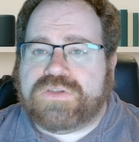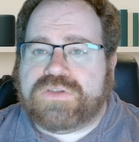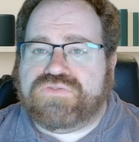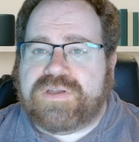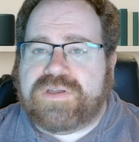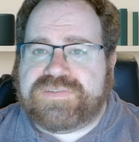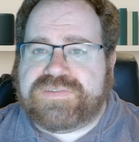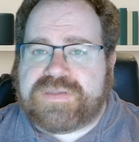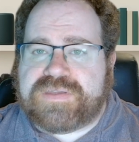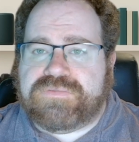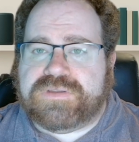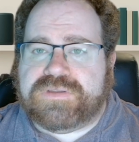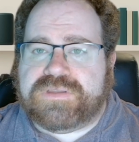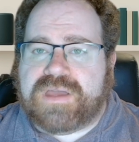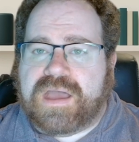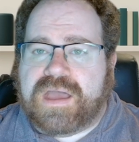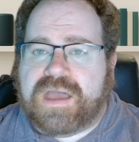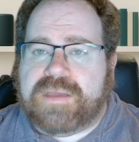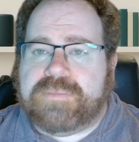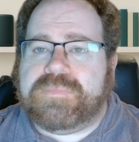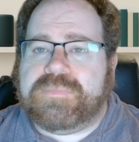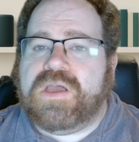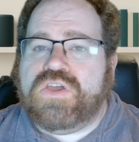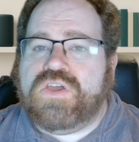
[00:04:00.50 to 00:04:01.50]
address every
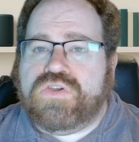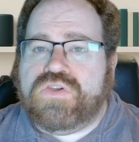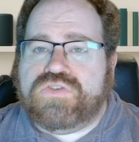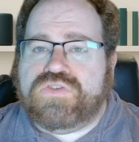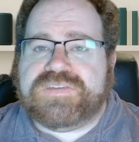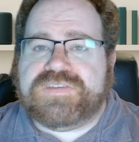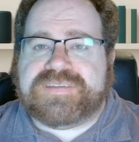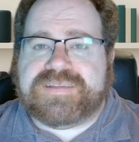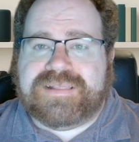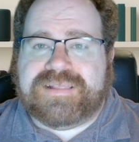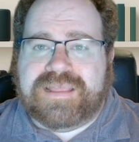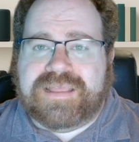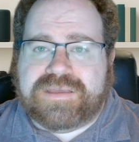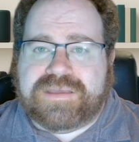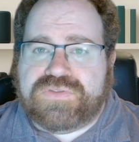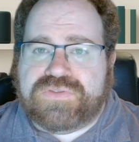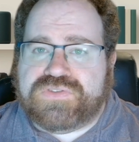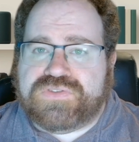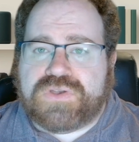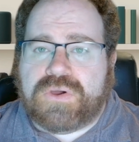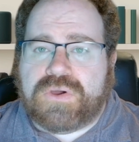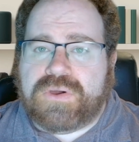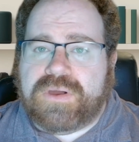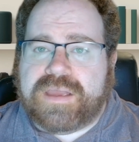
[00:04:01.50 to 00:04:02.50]
time, you just click the
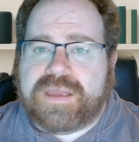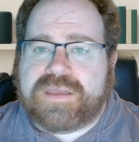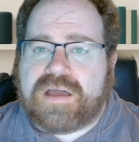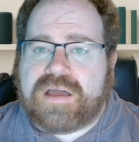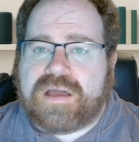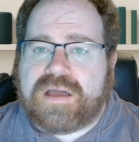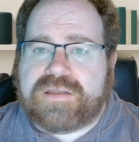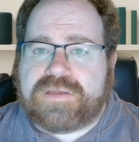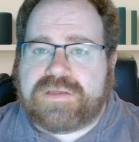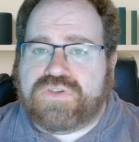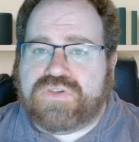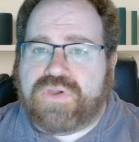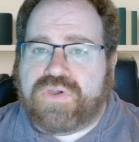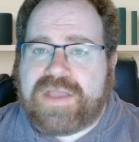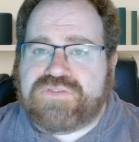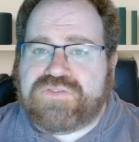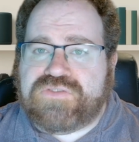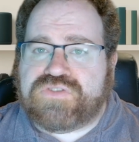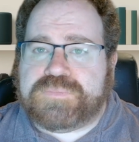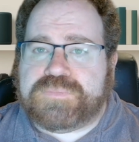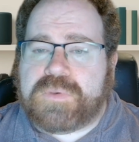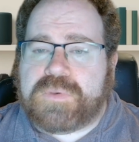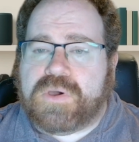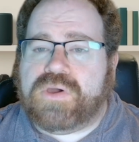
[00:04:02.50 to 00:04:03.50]
star icon on your
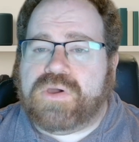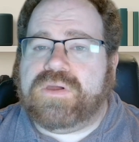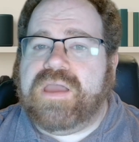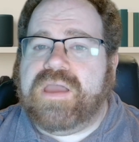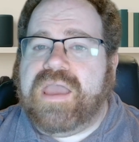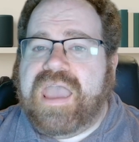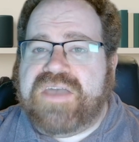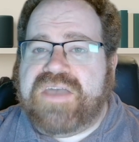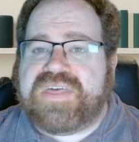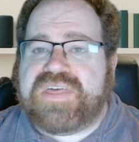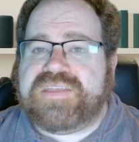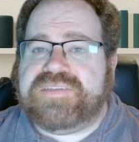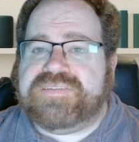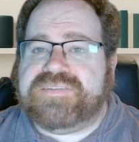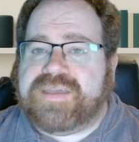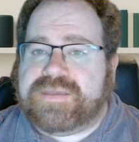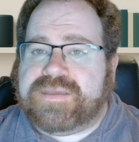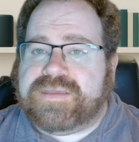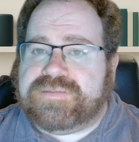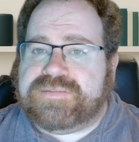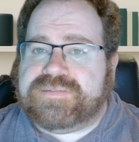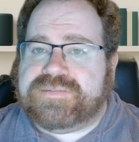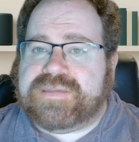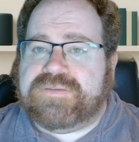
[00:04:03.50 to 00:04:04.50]
address bar and that site
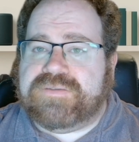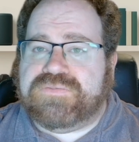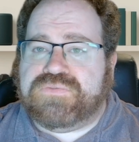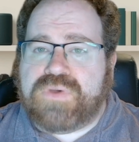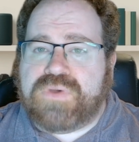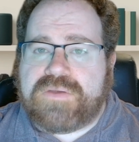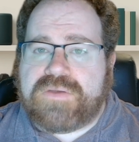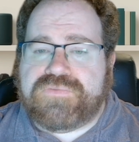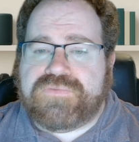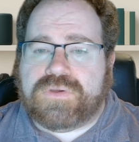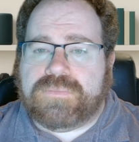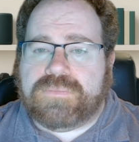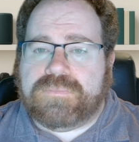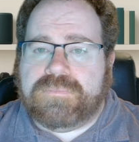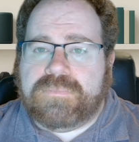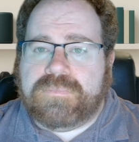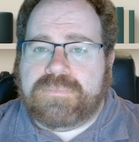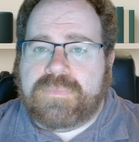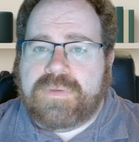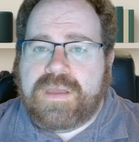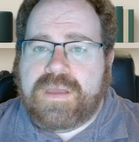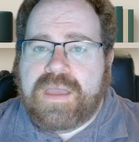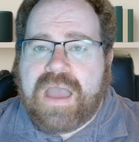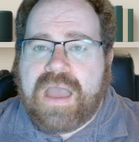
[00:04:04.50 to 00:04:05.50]
is saved forever.
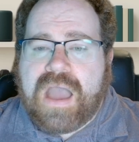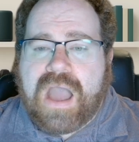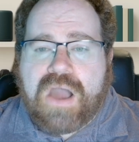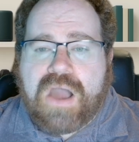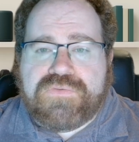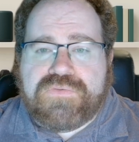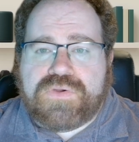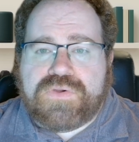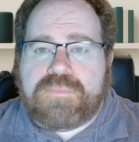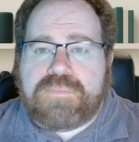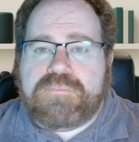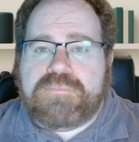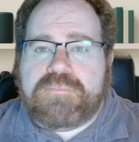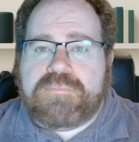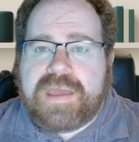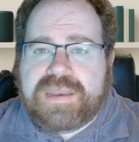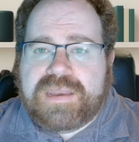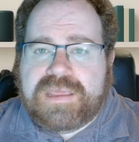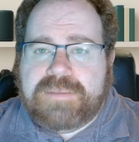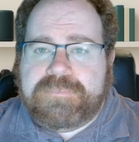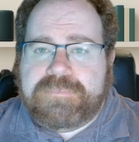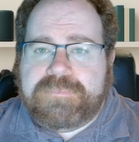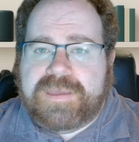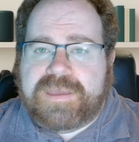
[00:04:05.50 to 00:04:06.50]
However,
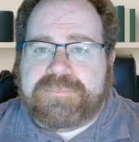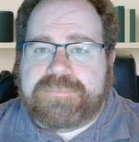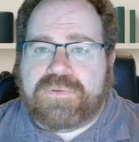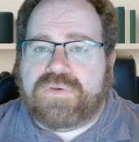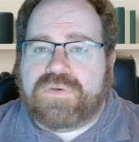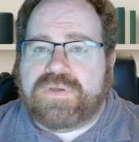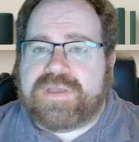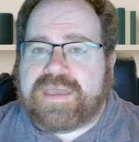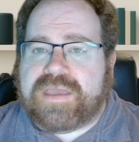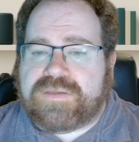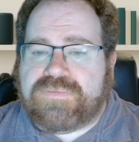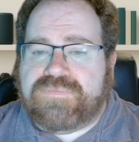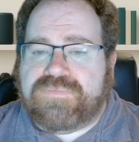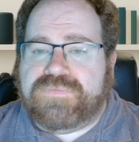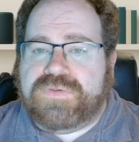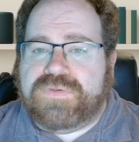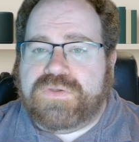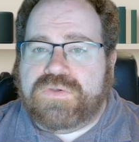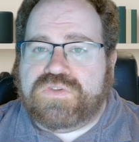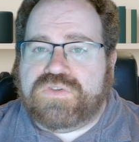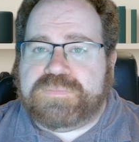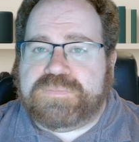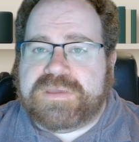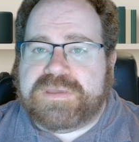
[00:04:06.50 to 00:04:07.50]
many people get
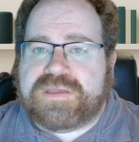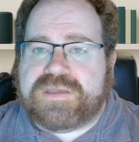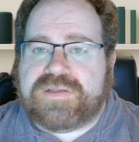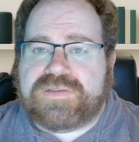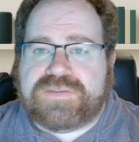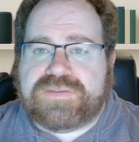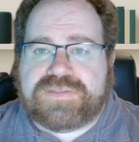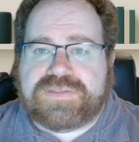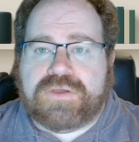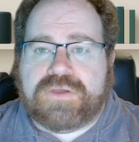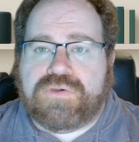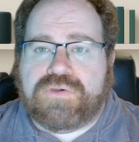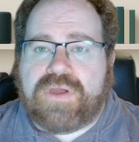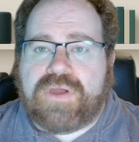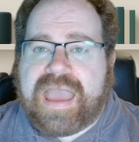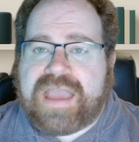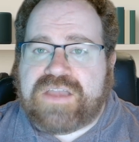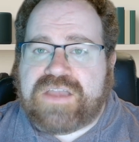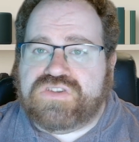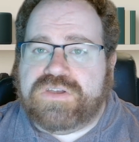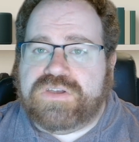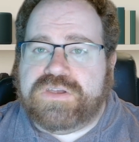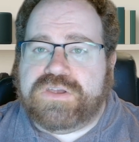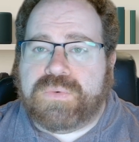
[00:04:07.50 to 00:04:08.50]
confused because there are
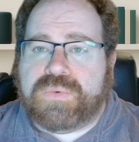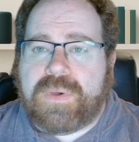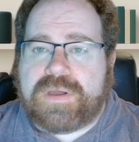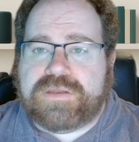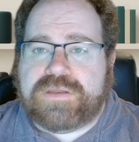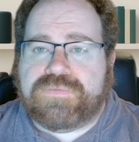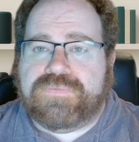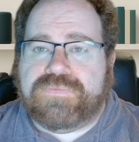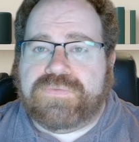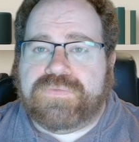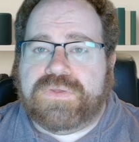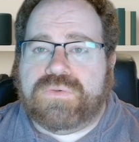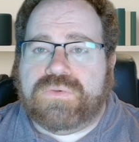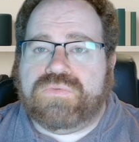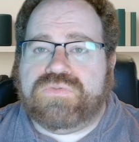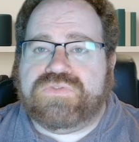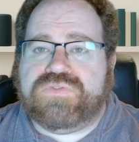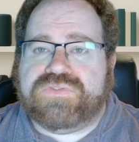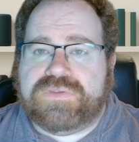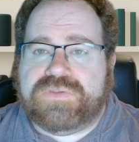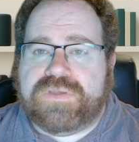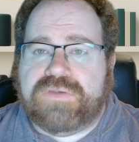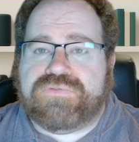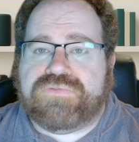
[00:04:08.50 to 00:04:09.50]
actually quite a few
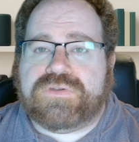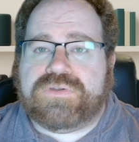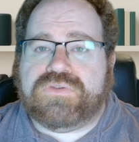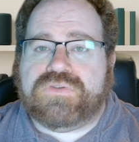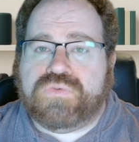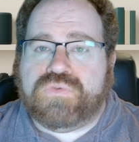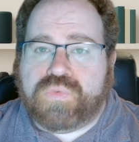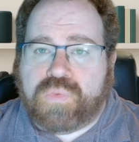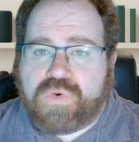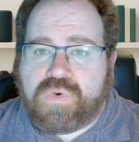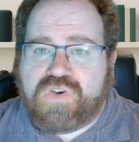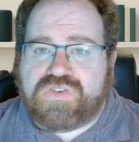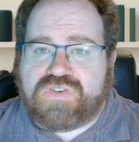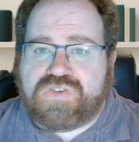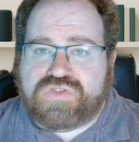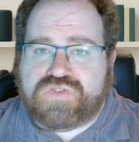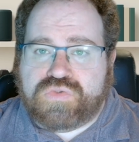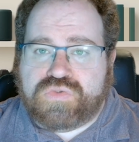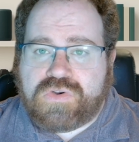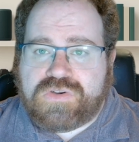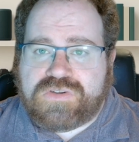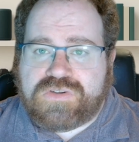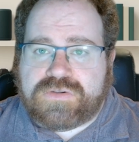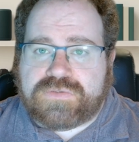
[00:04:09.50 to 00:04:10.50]
different
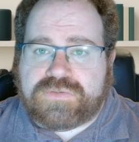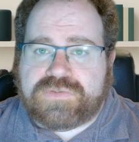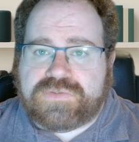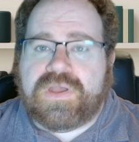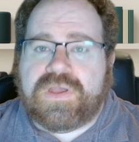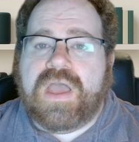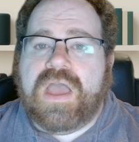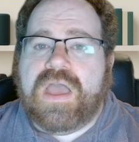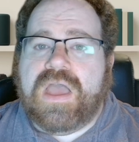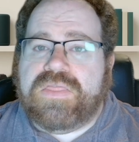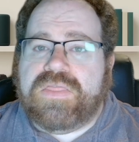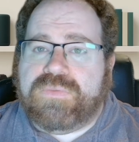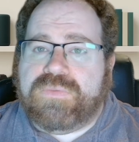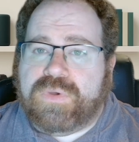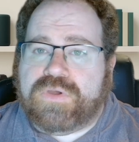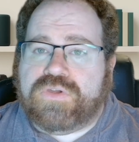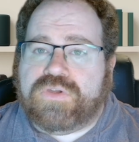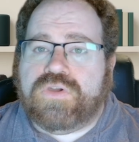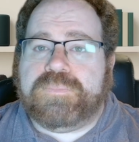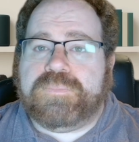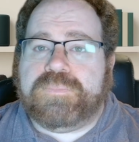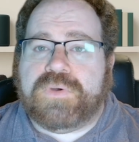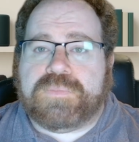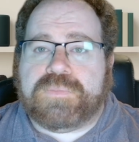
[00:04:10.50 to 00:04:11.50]
drawers where
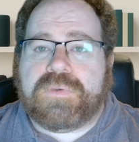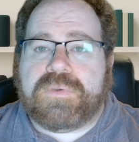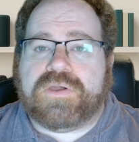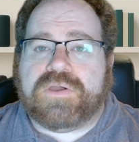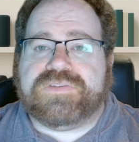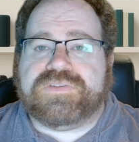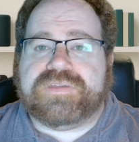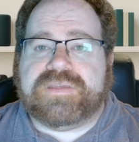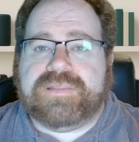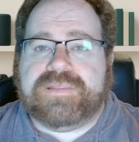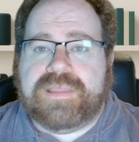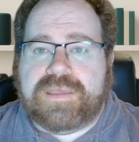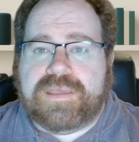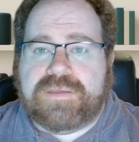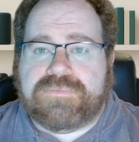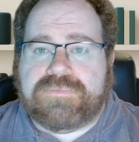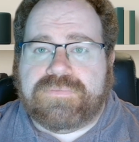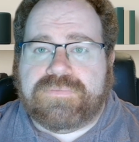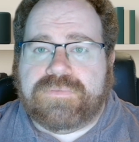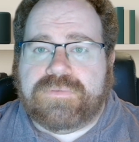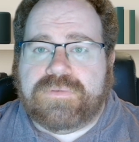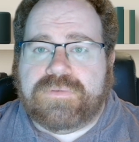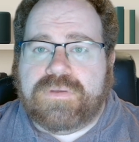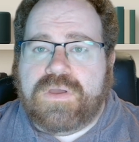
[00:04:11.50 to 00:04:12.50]
your bookmarks can live.